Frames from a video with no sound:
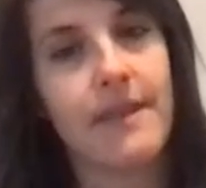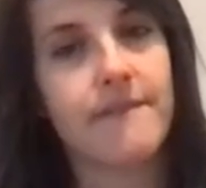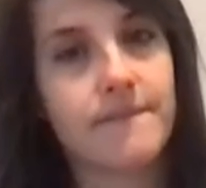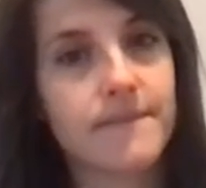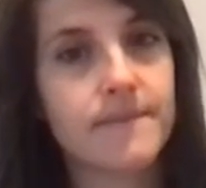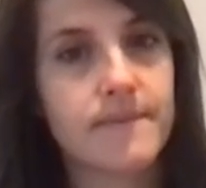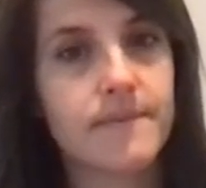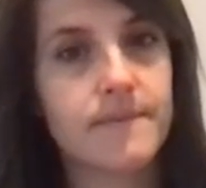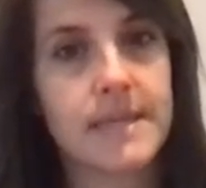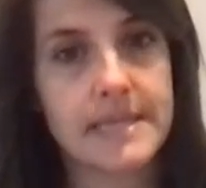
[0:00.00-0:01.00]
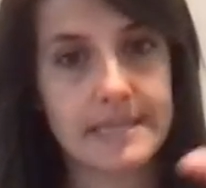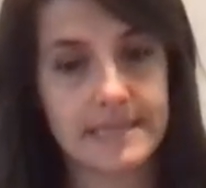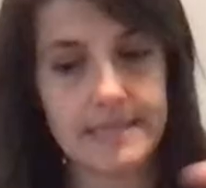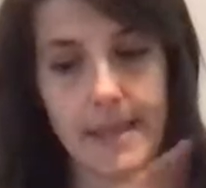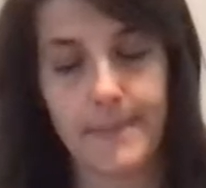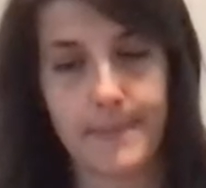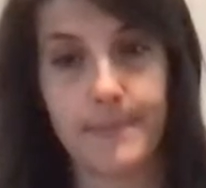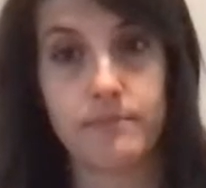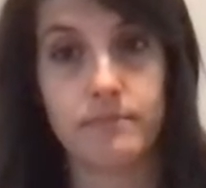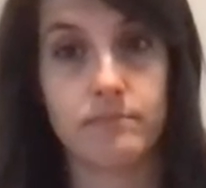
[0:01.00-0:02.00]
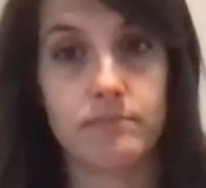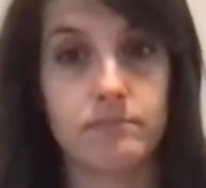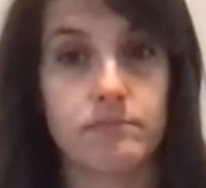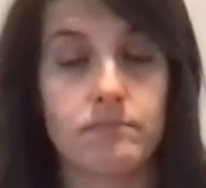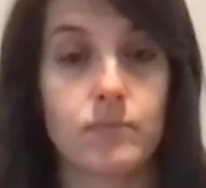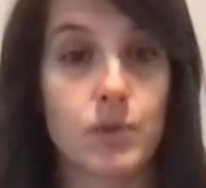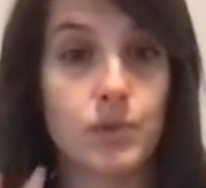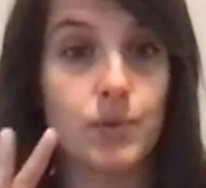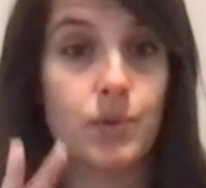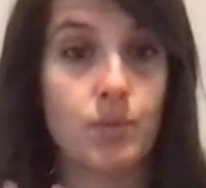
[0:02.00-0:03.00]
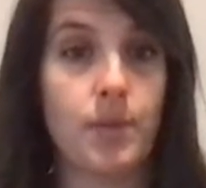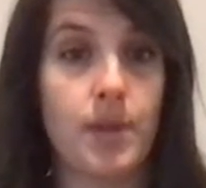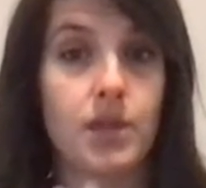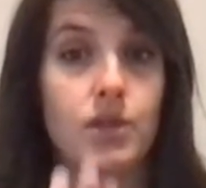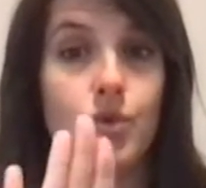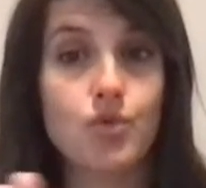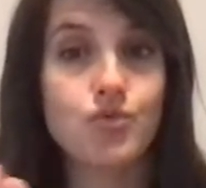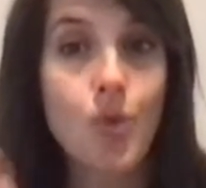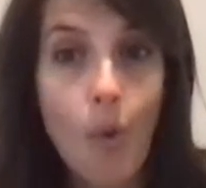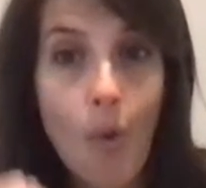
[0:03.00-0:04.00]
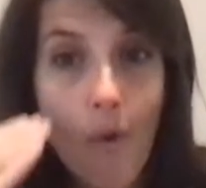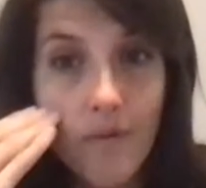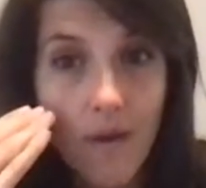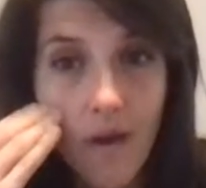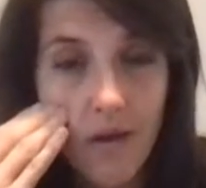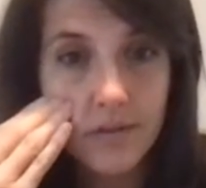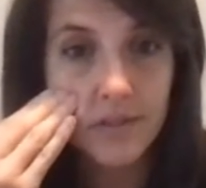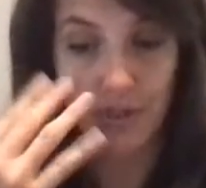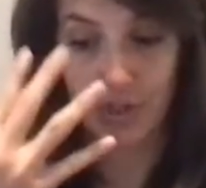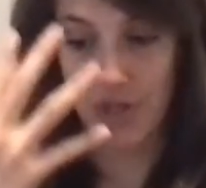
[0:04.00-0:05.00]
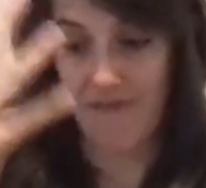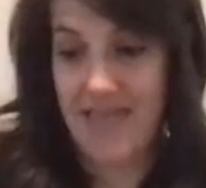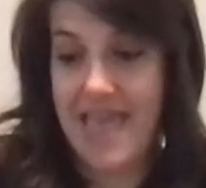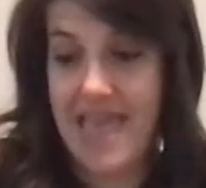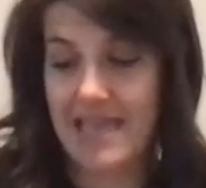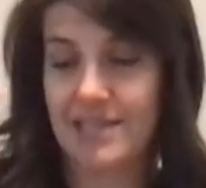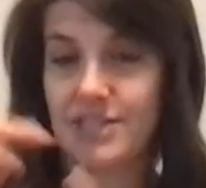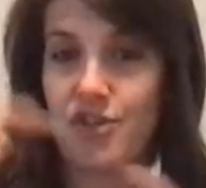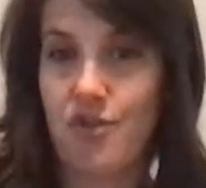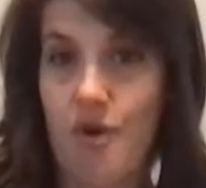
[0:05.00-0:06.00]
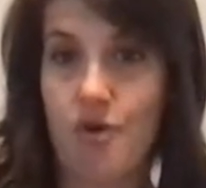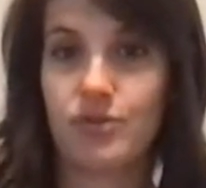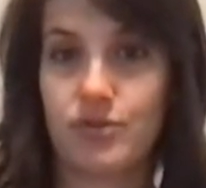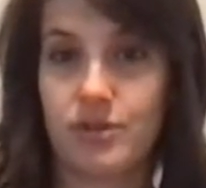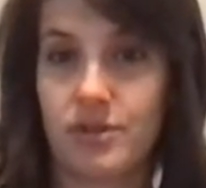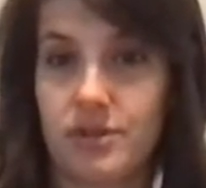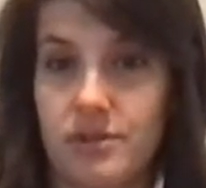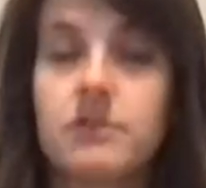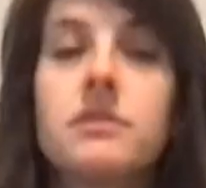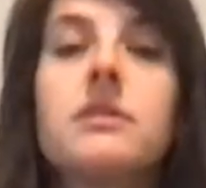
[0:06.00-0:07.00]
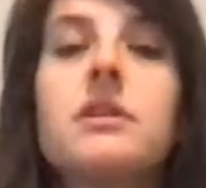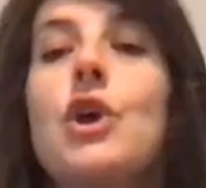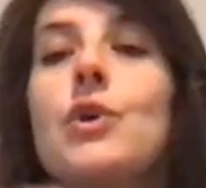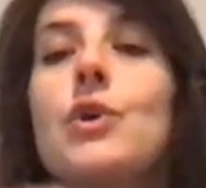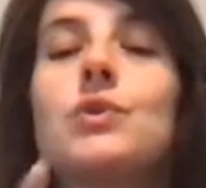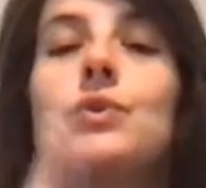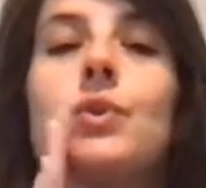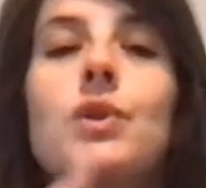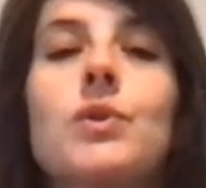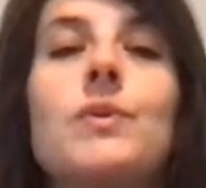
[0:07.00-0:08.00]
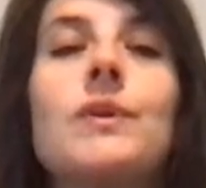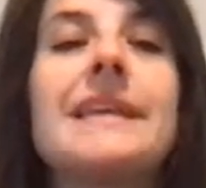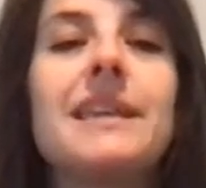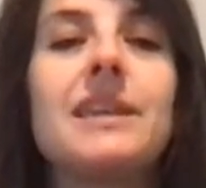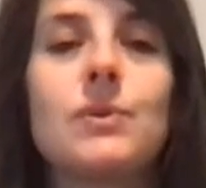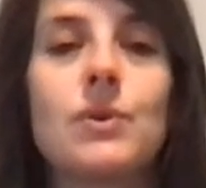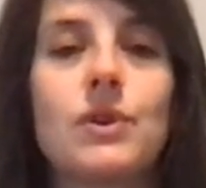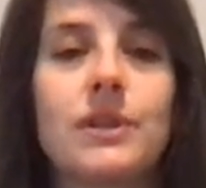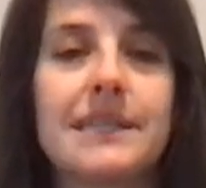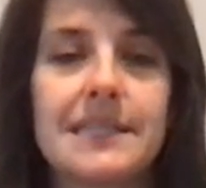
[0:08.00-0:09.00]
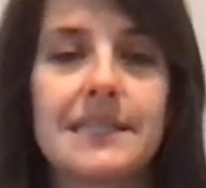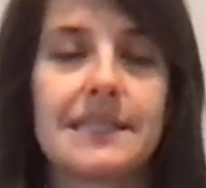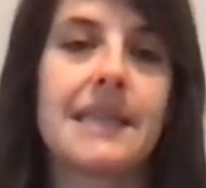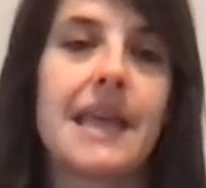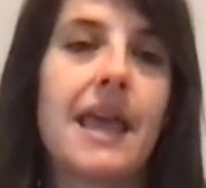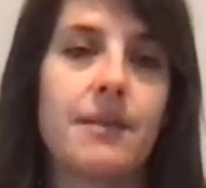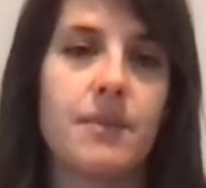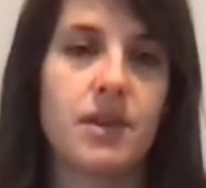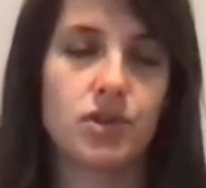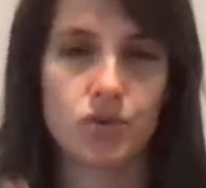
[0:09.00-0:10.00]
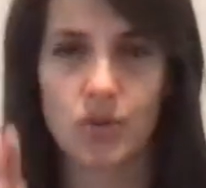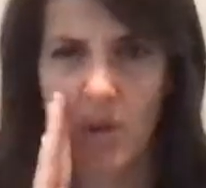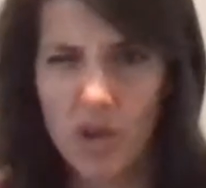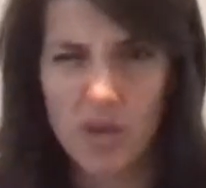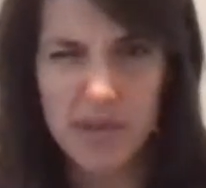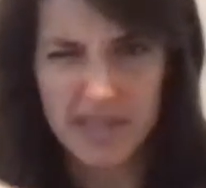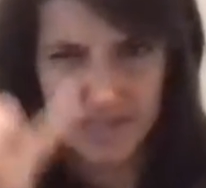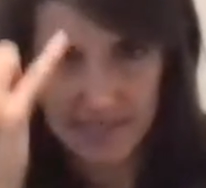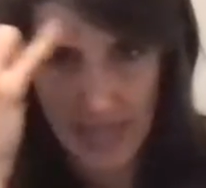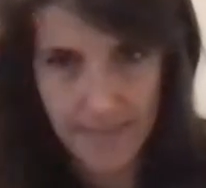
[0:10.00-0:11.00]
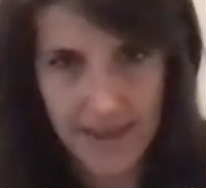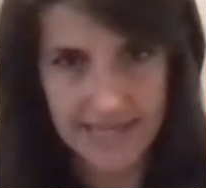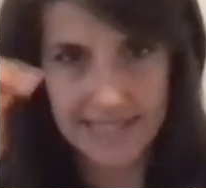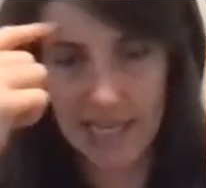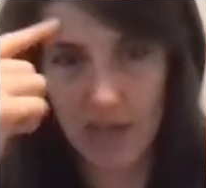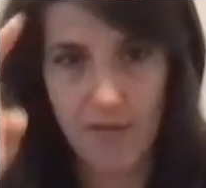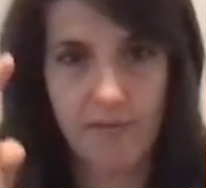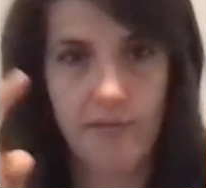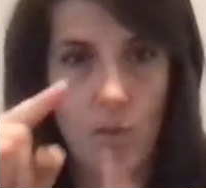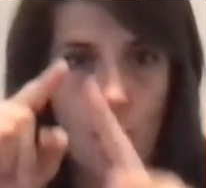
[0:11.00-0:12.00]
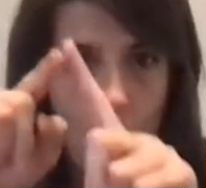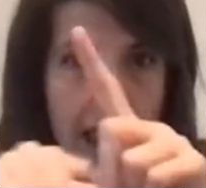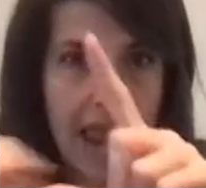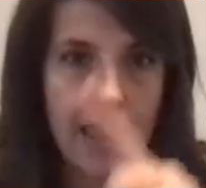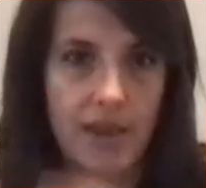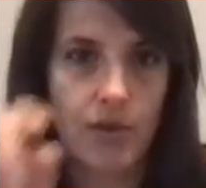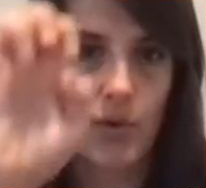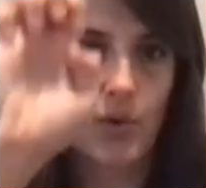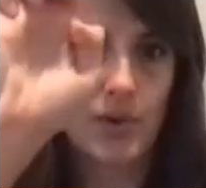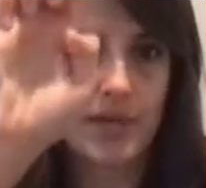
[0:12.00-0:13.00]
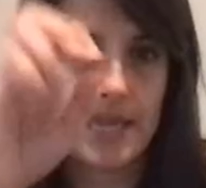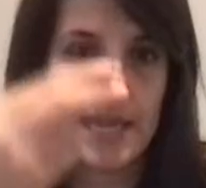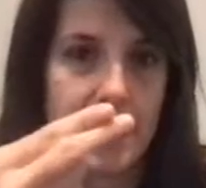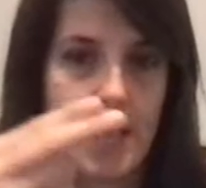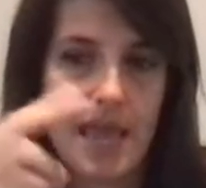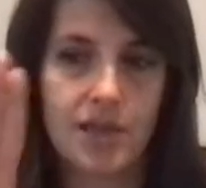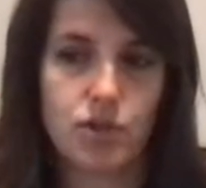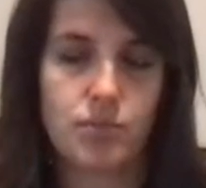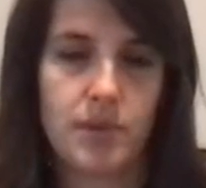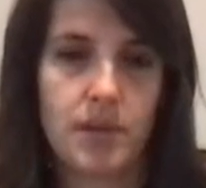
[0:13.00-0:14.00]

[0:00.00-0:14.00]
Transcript: So based on our knowledge of alternate exterior angles, these two angles have the same measurement. And that would apply here as well for angle EHB and CIF.